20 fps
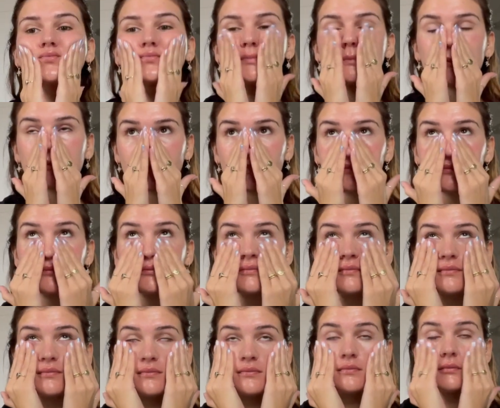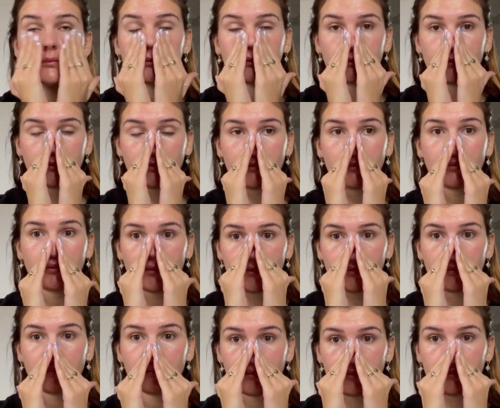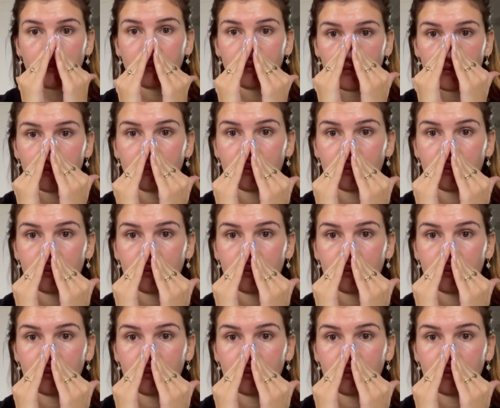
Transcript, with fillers: As you can imagine, all of the skincare products I use